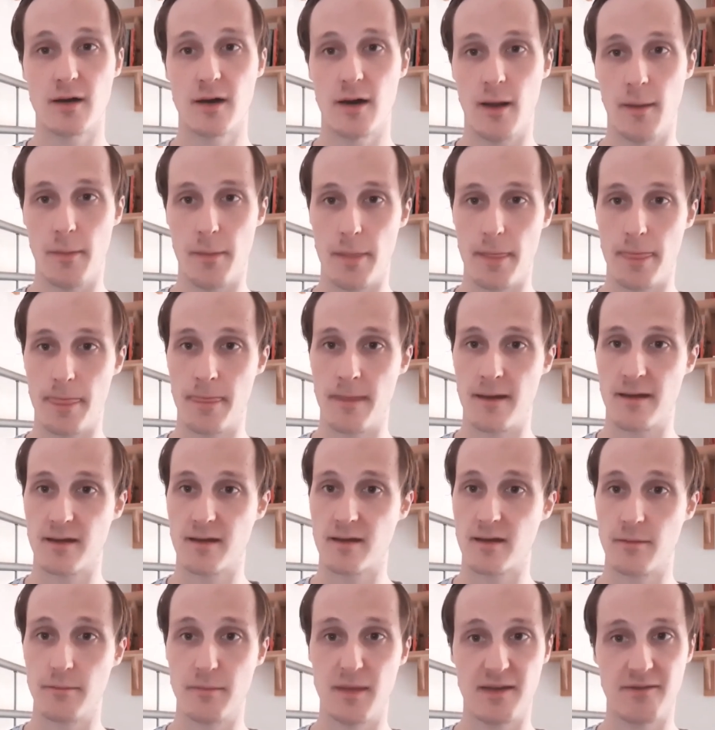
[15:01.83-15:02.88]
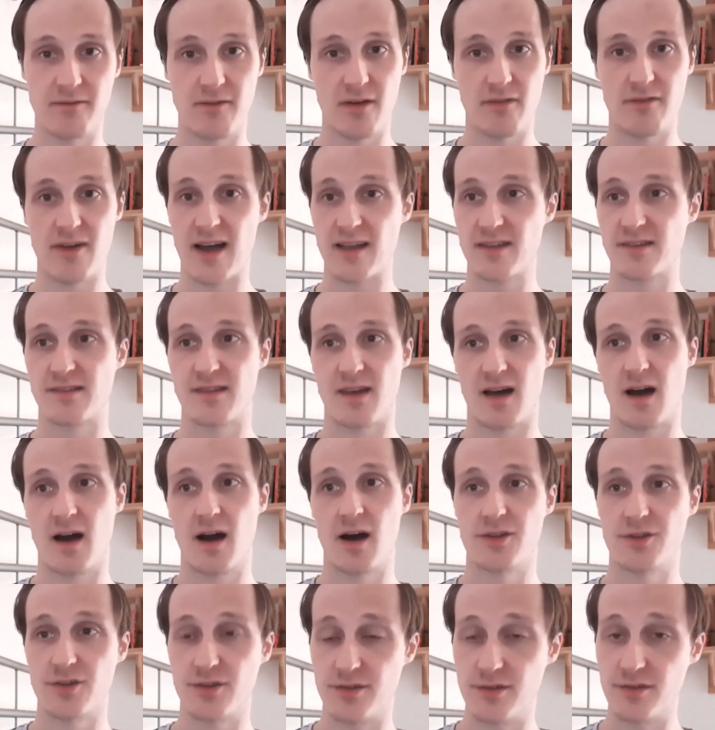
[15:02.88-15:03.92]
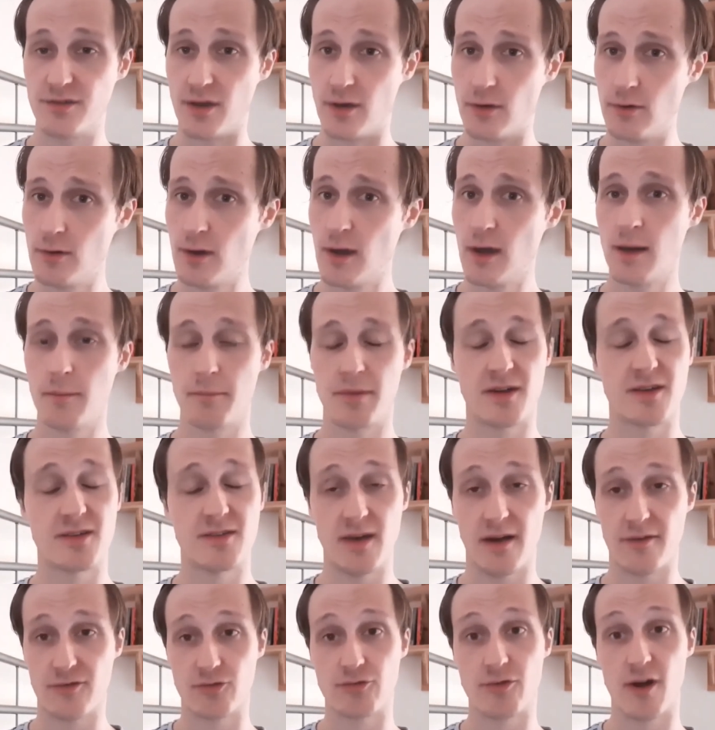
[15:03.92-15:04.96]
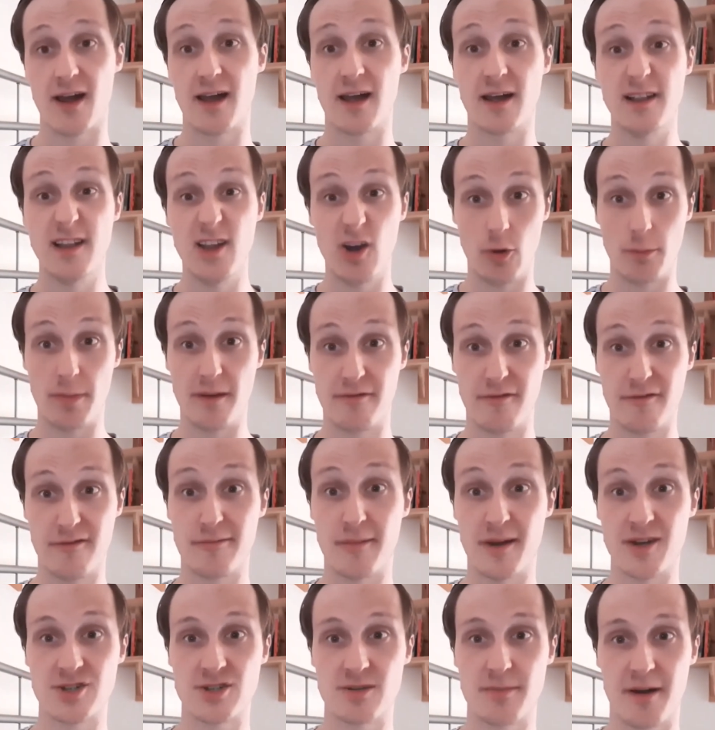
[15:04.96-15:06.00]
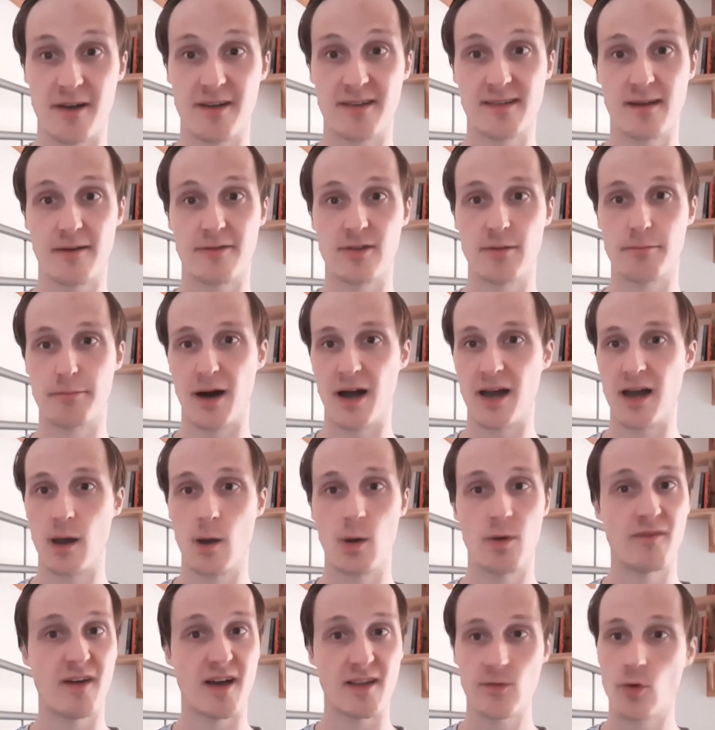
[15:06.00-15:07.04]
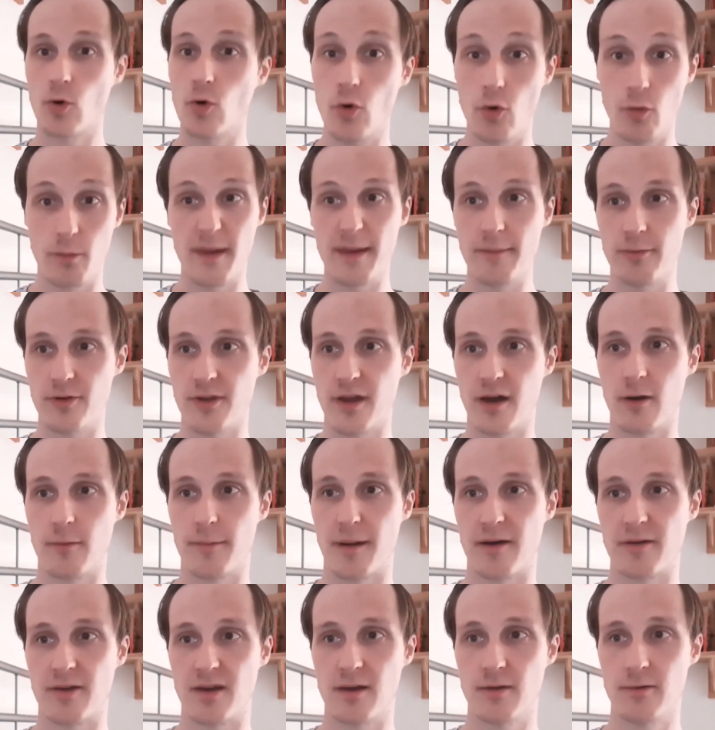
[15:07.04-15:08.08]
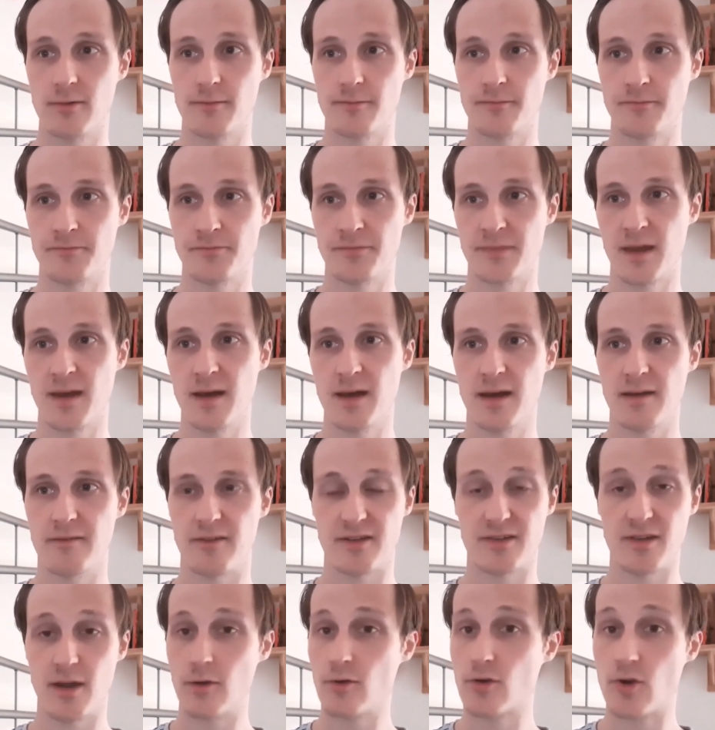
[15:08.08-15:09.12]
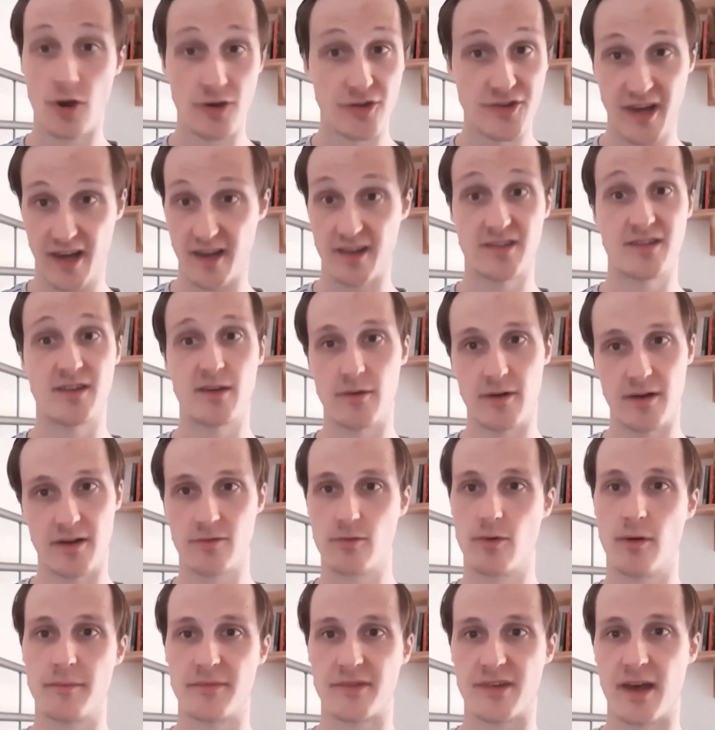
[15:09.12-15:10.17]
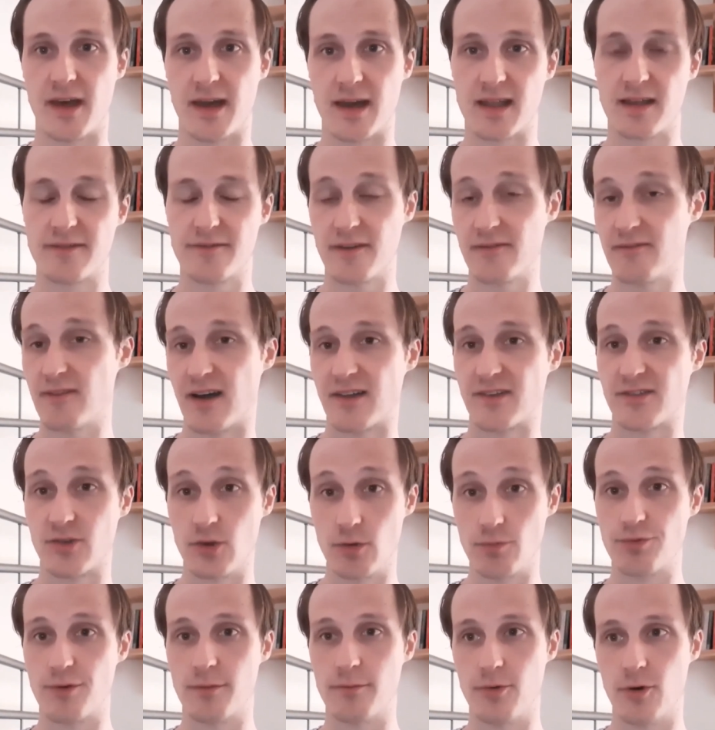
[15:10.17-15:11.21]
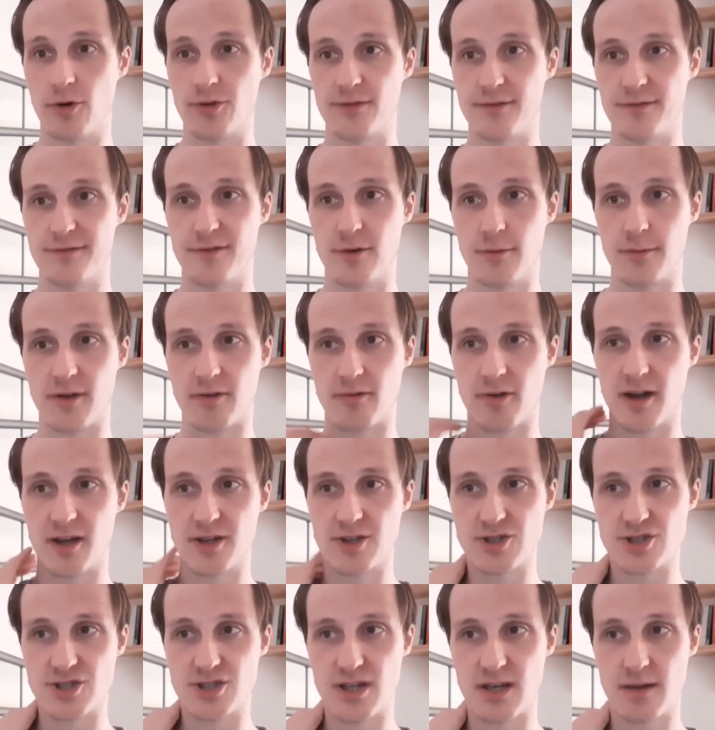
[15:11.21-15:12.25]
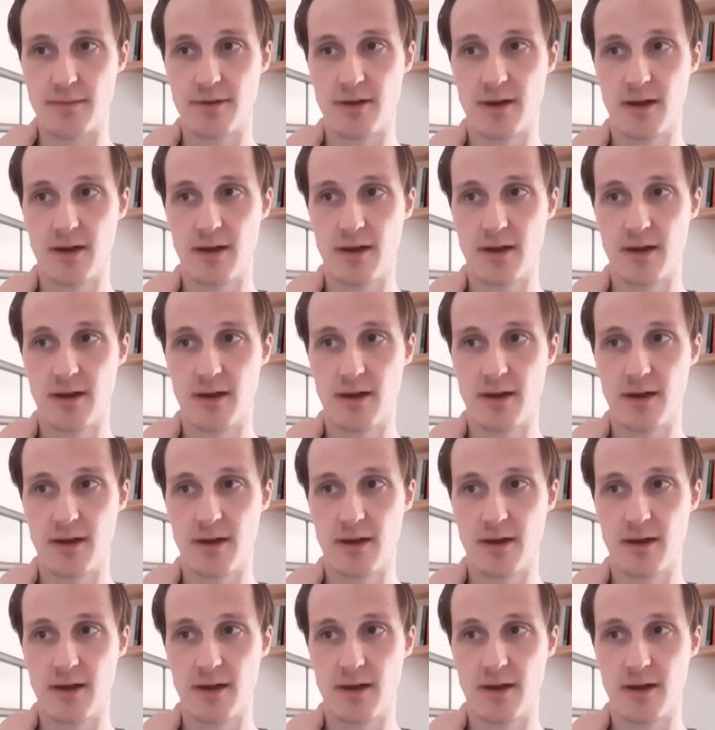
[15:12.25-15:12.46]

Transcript: can mean that that's harder to do because you have to write a little bit of information about yourself in a bio and that's all people know about you. There's no context to it is what I'm saying, and I think that's super important in forming a relationship.